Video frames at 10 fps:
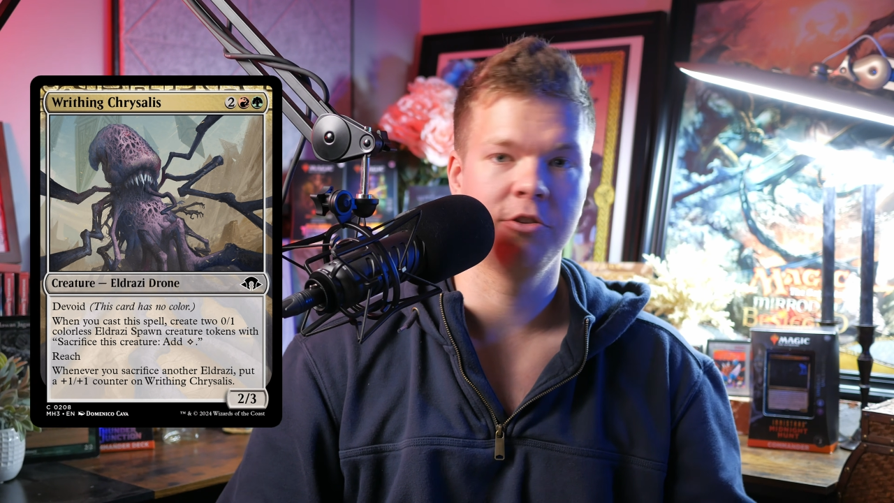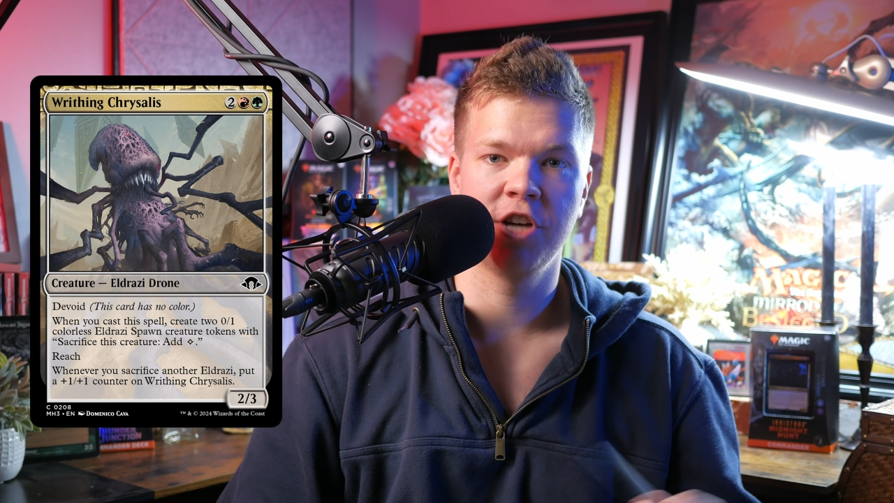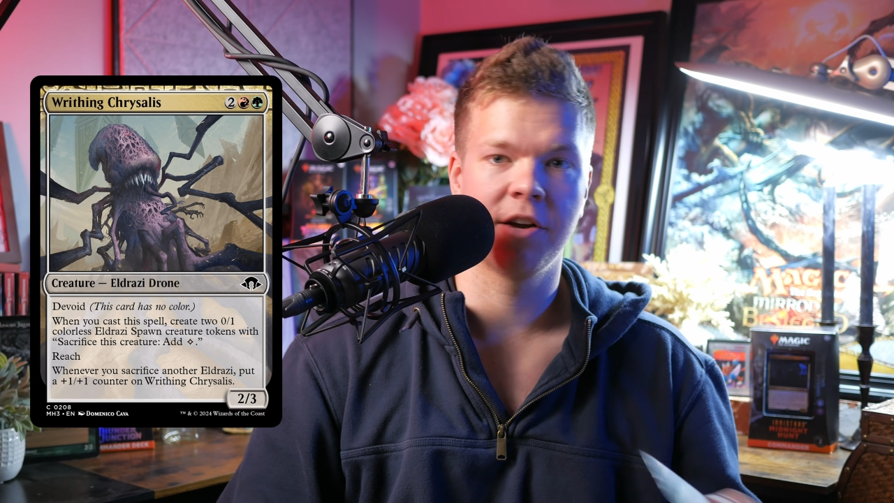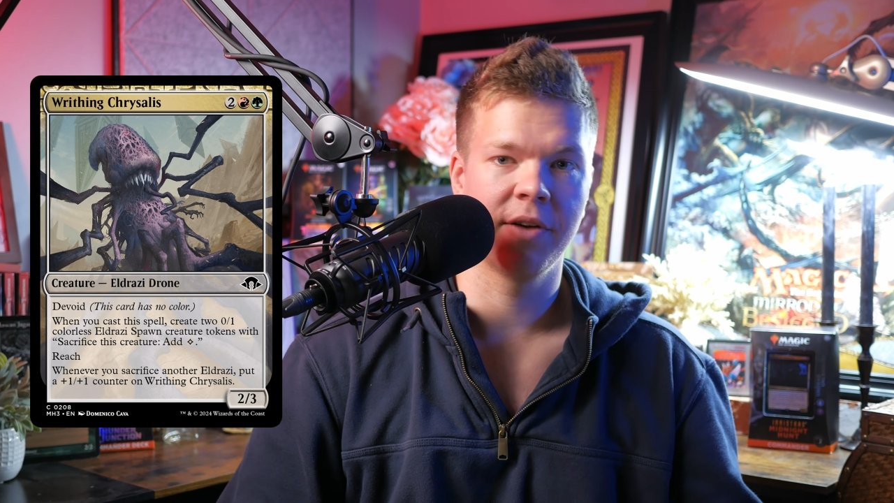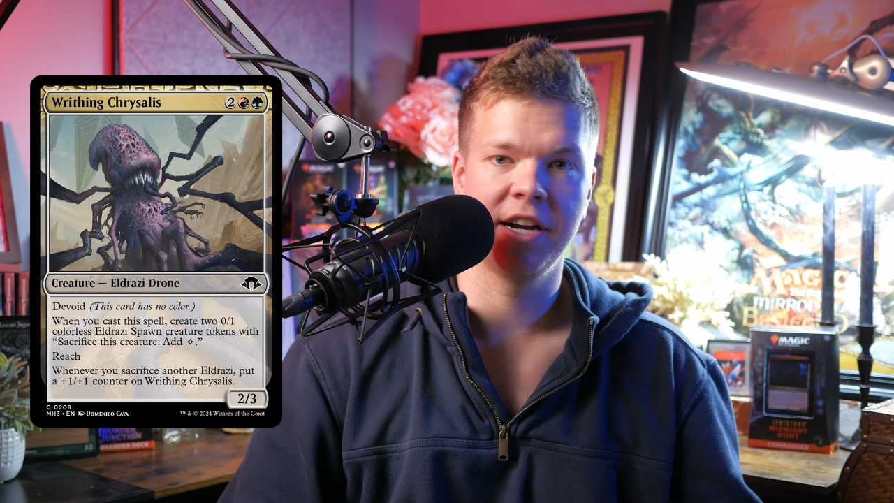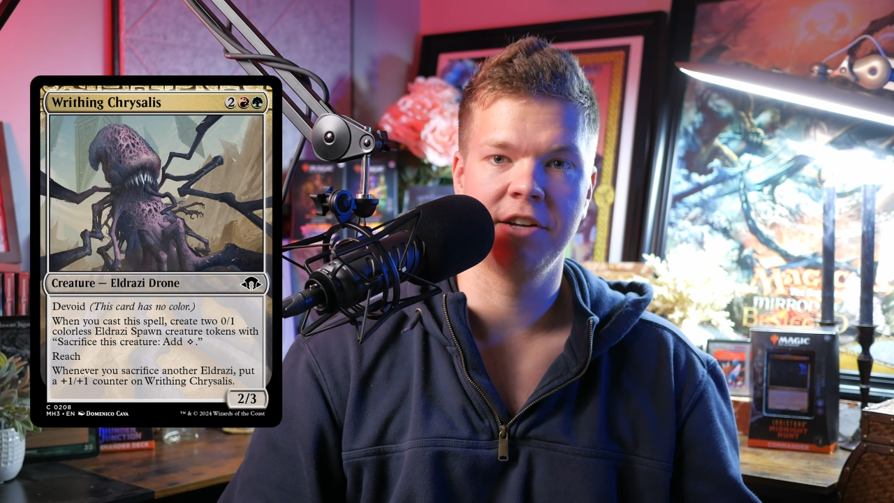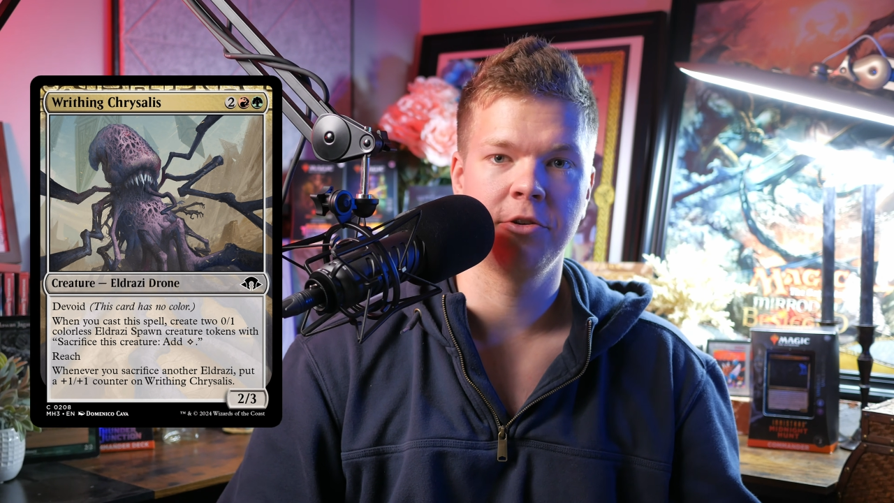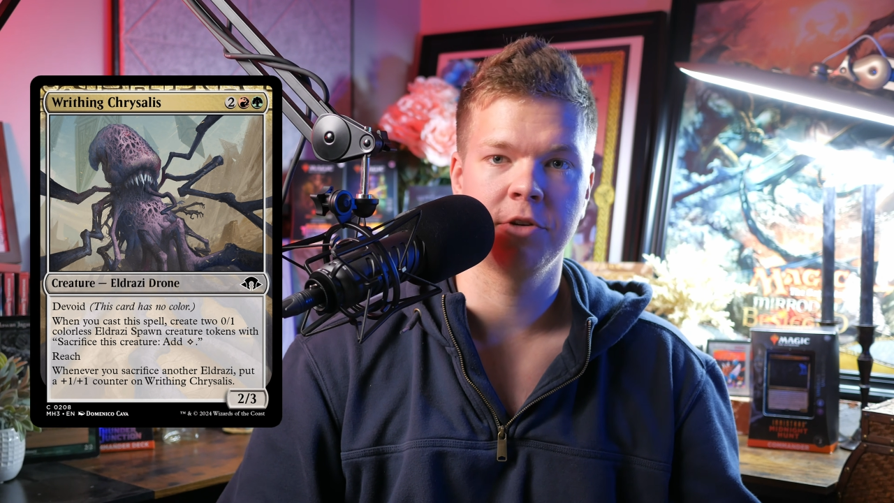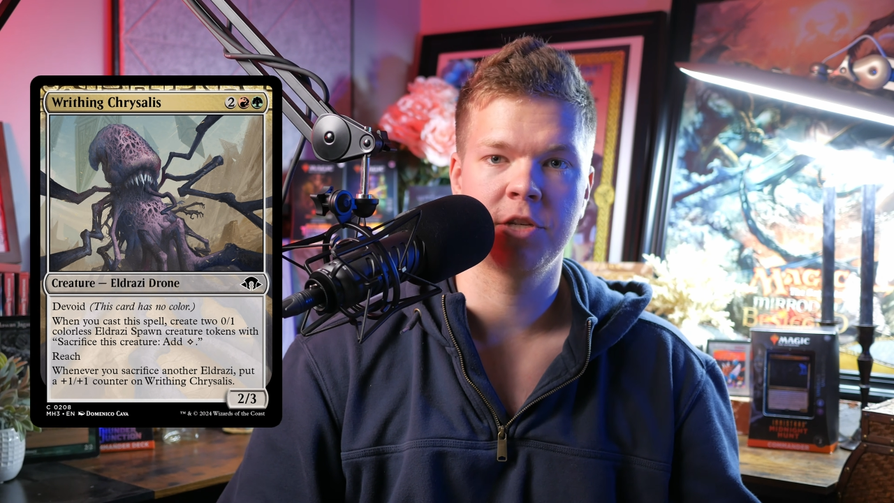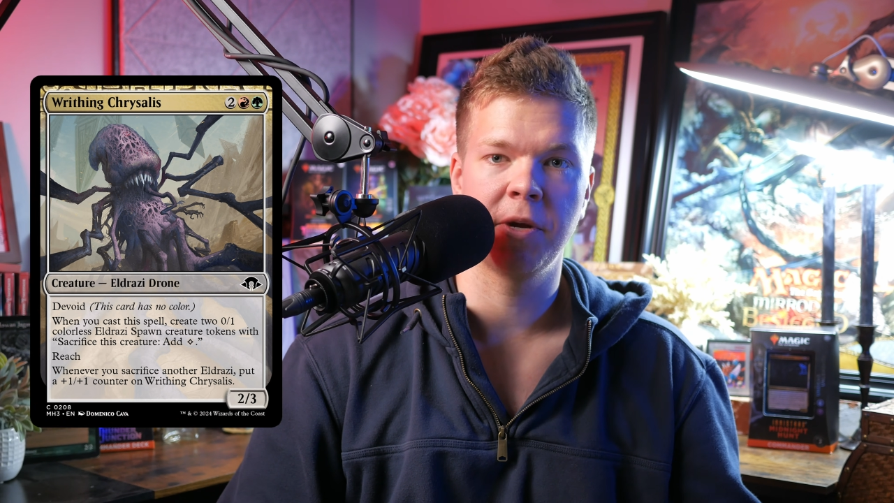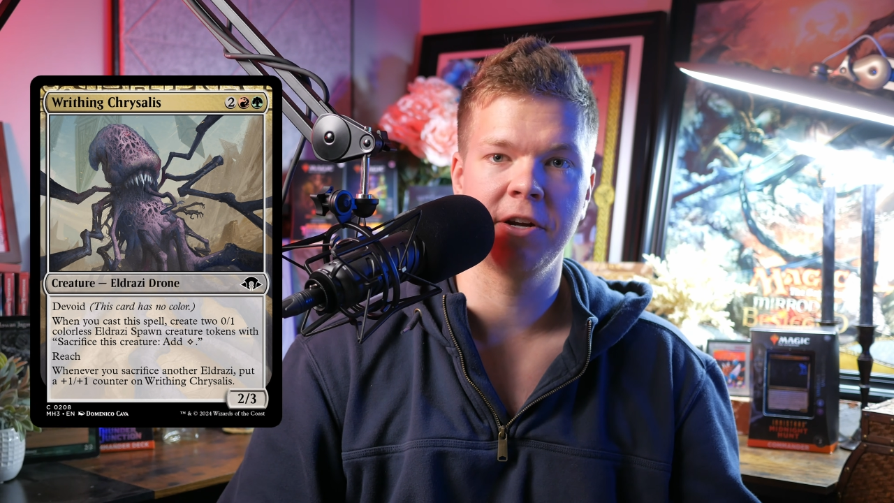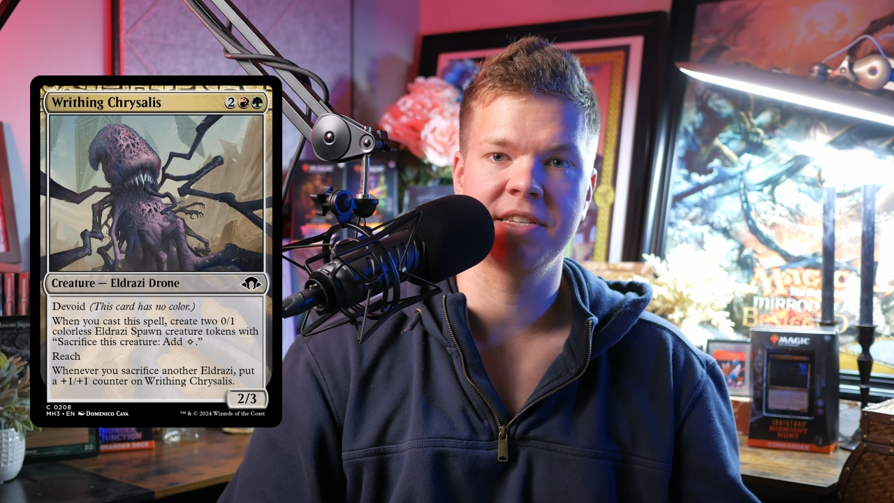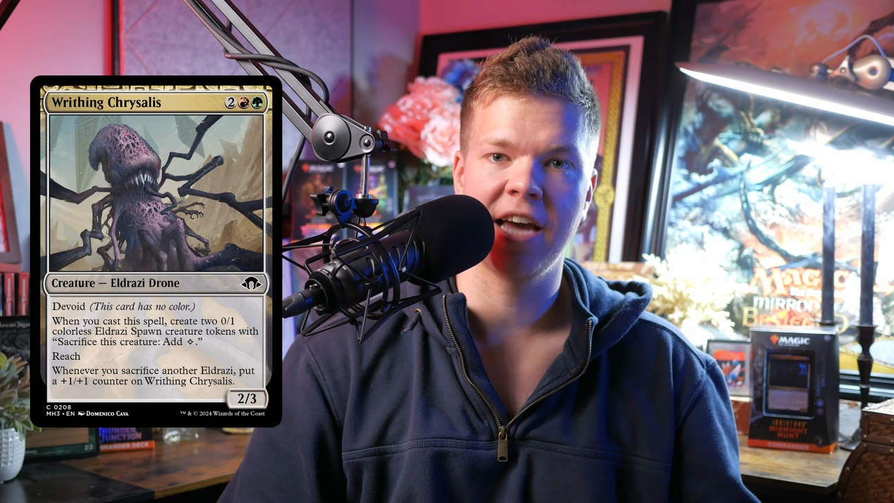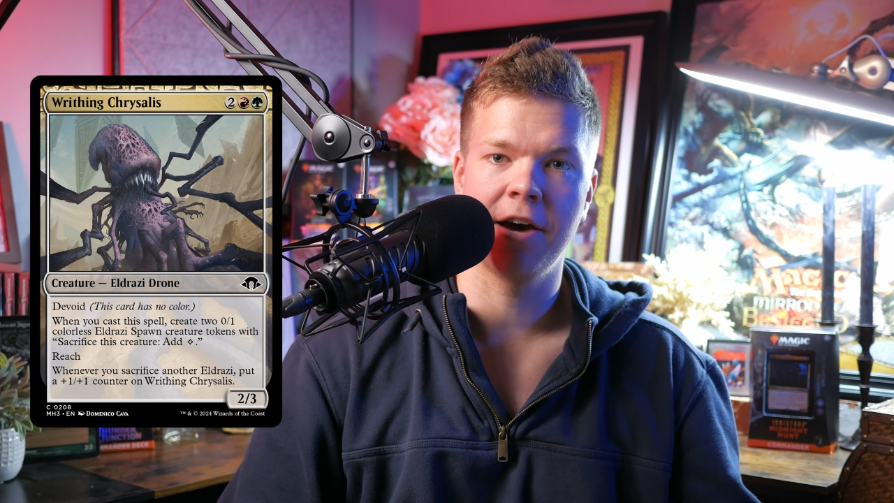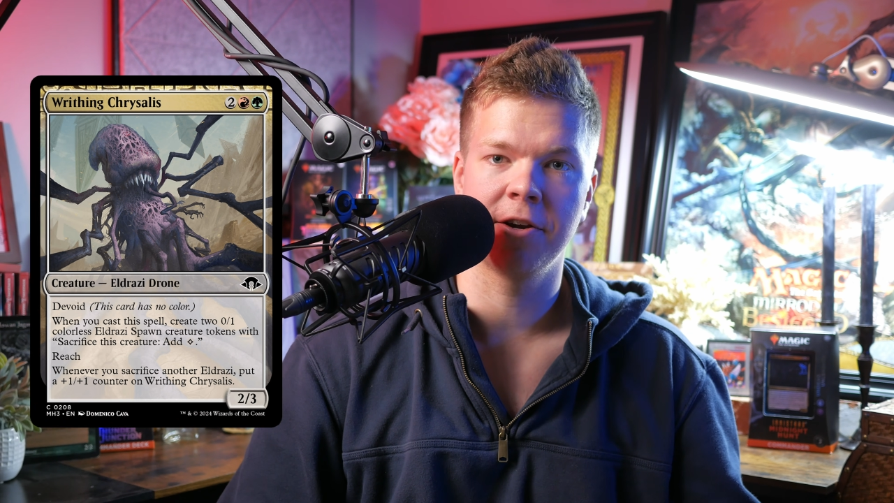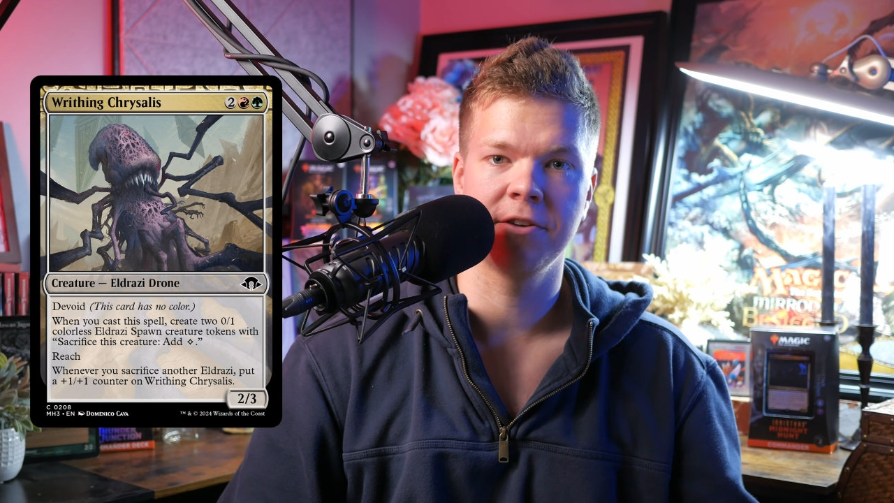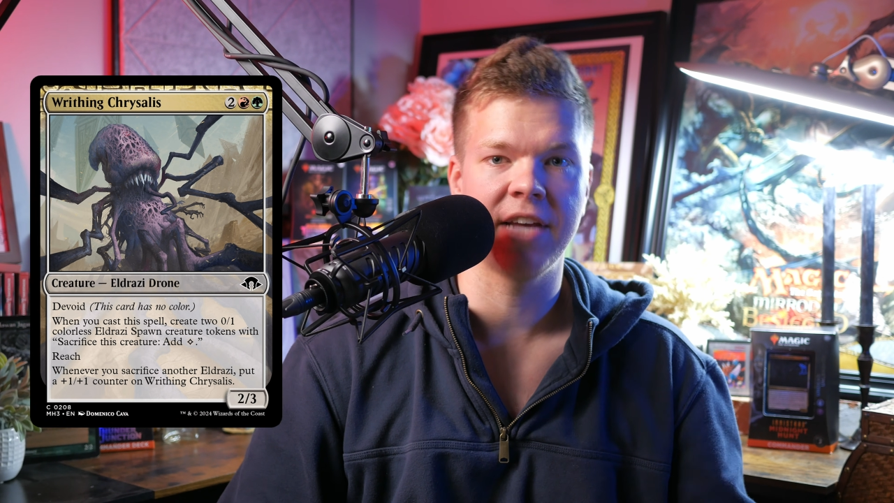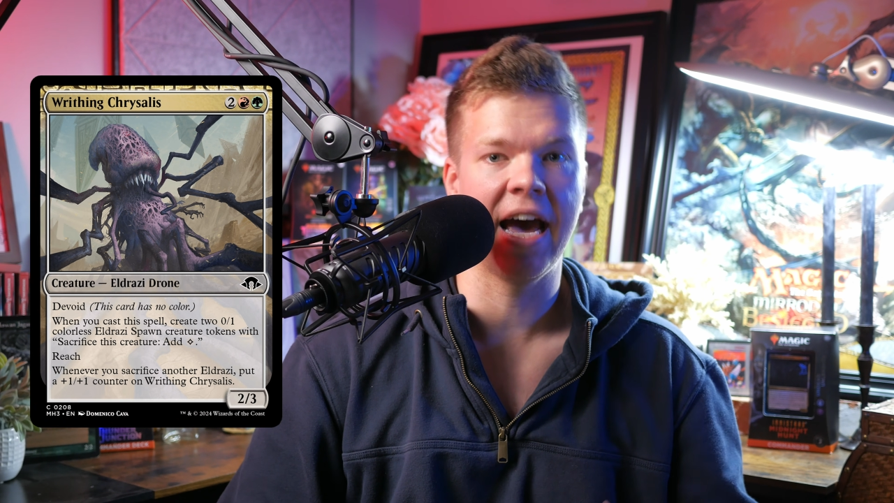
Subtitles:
generated into experience counters